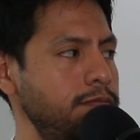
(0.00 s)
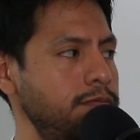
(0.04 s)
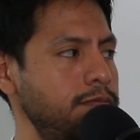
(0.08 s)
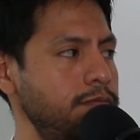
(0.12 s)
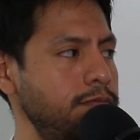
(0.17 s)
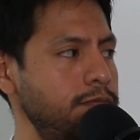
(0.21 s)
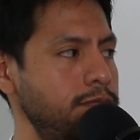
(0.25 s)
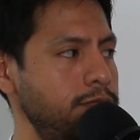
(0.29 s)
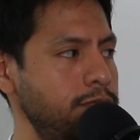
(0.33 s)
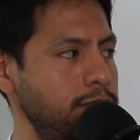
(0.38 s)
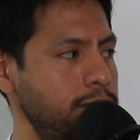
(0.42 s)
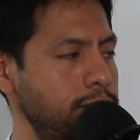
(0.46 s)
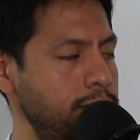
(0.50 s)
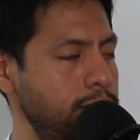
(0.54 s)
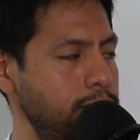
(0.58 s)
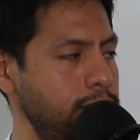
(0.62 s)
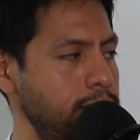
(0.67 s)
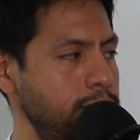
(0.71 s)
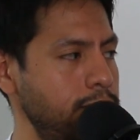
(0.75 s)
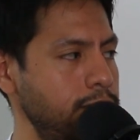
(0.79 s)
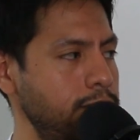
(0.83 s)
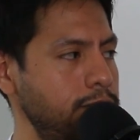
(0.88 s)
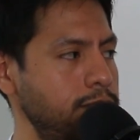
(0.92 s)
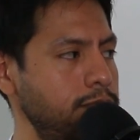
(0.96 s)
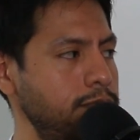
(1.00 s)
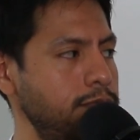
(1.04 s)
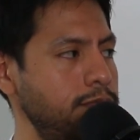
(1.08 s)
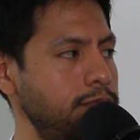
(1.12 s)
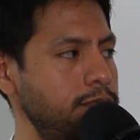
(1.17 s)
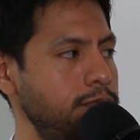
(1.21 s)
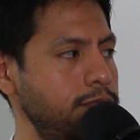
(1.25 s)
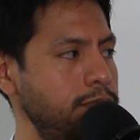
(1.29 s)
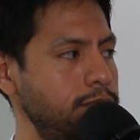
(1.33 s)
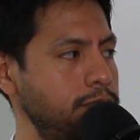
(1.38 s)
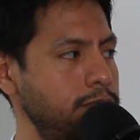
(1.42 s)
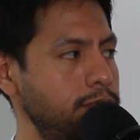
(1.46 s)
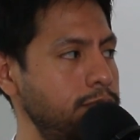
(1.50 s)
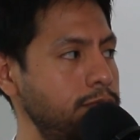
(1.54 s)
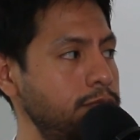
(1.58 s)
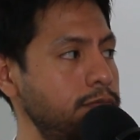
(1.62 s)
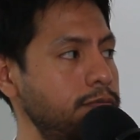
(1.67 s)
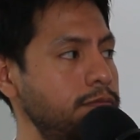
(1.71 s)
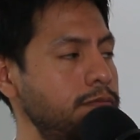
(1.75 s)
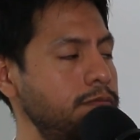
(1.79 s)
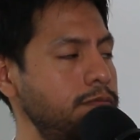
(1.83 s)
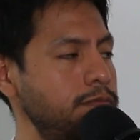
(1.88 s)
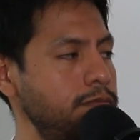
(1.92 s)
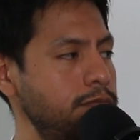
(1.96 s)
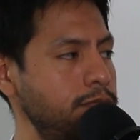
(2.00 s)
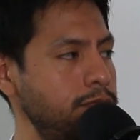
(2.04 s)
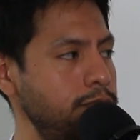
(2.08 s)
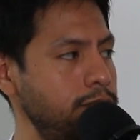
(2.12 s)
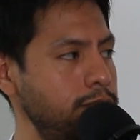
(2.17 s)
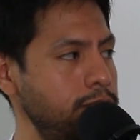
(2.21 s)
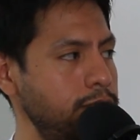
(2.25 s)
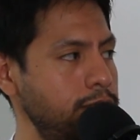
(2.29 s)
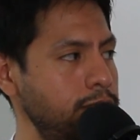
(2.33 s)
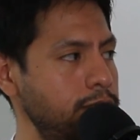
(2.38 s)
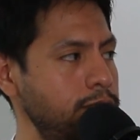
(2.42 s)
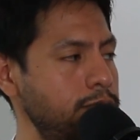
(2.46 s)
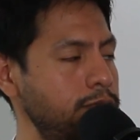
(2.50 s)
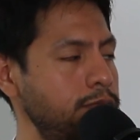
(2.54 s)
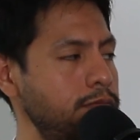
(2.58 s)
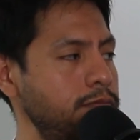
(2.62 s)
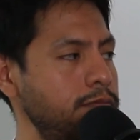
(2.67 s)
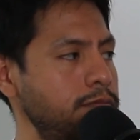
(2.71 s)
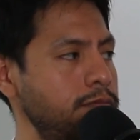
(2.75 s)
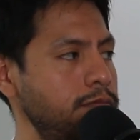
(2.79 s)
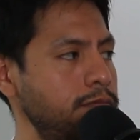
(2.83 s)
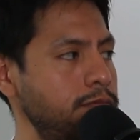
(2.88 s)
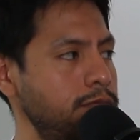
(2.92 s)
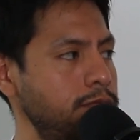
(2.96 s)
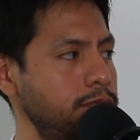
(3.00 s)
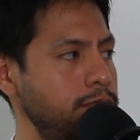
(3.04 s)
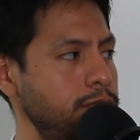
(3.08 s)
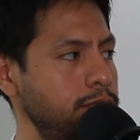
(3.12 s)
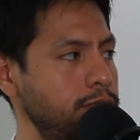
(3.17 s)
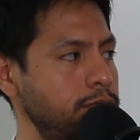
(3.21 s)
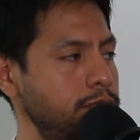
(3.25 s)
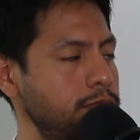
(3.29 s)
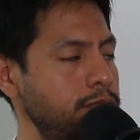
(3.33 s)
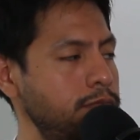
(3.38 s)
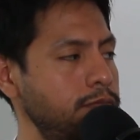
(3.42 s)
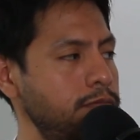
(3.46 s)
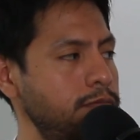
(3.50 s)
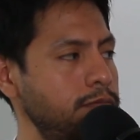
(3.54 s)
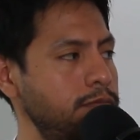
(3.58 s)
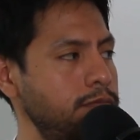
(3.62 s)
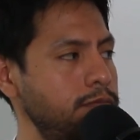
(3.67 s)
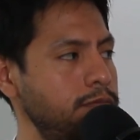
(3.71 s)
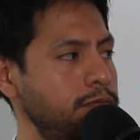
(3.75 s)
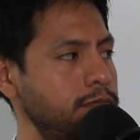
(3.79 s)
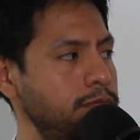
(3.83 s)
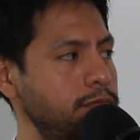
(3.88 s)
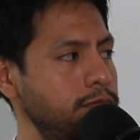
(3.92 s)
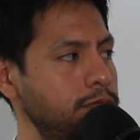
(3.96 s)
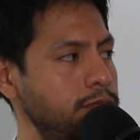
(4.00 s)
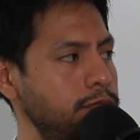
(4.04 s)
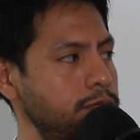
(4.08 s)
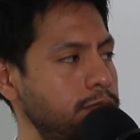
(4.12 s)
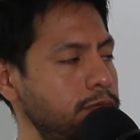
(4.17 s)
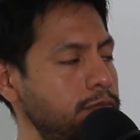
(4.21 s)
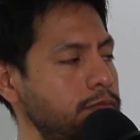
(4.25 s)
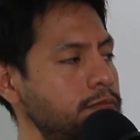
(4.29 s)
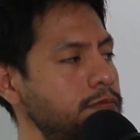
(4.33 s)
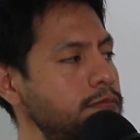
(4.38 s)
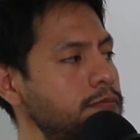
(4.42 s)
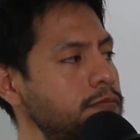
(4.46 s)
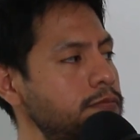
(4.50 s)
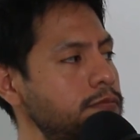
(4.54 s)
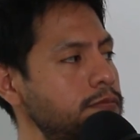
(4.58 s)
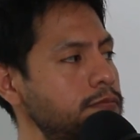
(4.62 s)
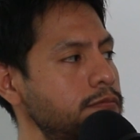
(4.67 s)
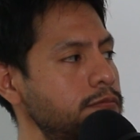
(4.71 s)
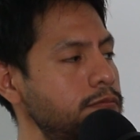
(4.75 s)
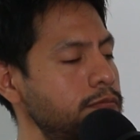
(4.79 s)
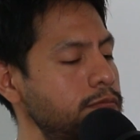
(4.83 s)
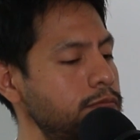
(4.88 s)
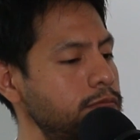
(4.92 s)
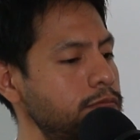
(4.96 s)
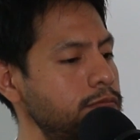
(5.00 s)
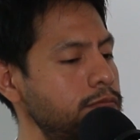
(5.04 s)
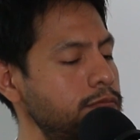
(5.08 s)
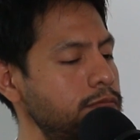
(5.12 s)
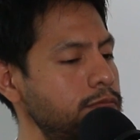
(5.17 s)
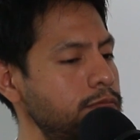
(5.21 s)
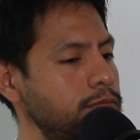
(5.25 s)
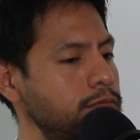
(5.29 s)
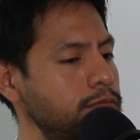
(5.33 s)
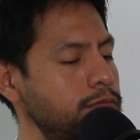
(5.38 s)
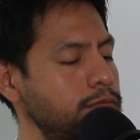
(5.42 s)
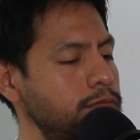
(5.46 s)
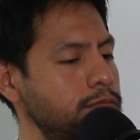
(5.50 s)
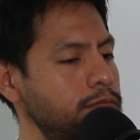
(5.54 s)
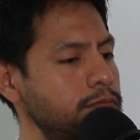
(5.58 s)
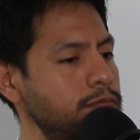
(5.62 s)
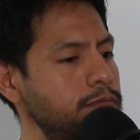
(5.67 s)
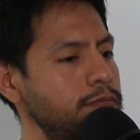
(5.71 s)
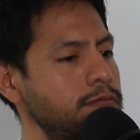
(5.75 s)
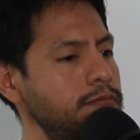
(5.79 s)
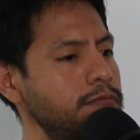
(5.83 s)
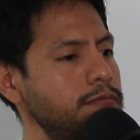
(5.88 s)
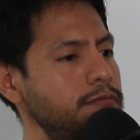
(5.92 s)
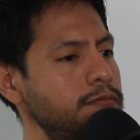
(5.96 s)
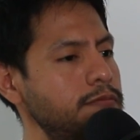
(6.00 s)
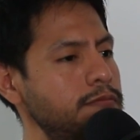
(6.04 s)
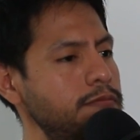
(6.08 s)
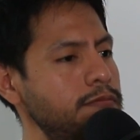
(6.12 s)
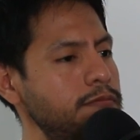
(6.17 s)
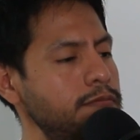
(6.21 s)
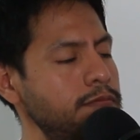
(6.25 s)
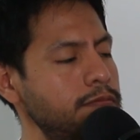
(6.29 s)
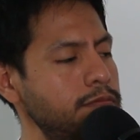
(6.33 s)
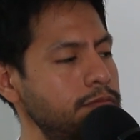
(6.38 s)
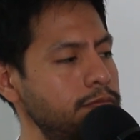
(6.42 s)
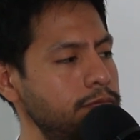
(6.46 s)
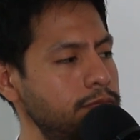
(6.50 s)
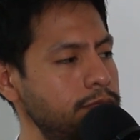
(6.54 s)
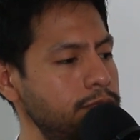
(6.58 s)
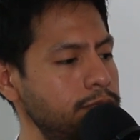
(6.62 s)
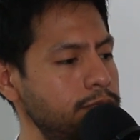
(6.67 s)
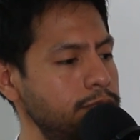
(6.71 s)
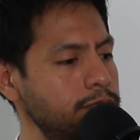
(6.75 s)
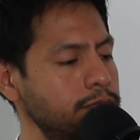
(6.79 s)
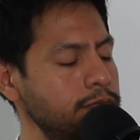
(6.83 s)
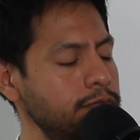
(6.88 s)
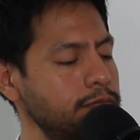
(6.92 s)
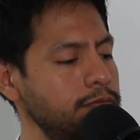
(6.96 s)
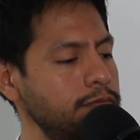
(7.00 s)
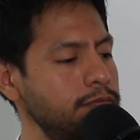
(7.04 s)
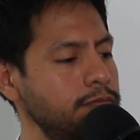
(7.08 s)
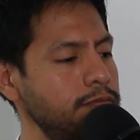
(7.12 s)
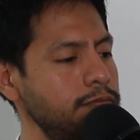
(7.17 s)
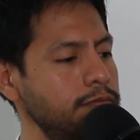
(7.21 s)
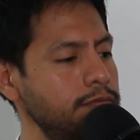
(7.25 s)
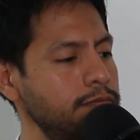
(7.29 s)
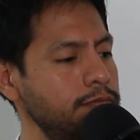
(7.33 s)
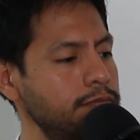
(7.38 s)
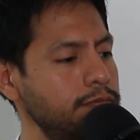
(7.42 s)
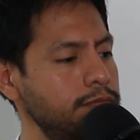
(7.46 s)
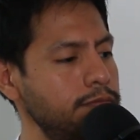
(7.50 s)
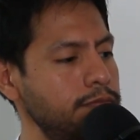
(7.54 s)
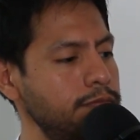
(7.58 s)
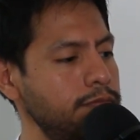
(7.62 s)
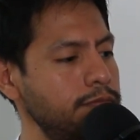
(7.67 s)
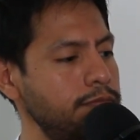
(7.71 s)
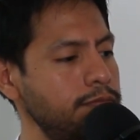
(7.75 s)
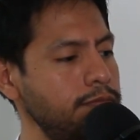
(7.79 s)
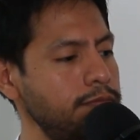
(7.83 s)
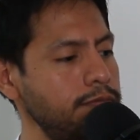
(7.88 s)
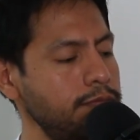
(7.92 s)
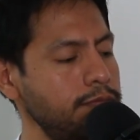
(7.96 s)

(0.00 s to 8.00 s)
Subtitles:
(silent)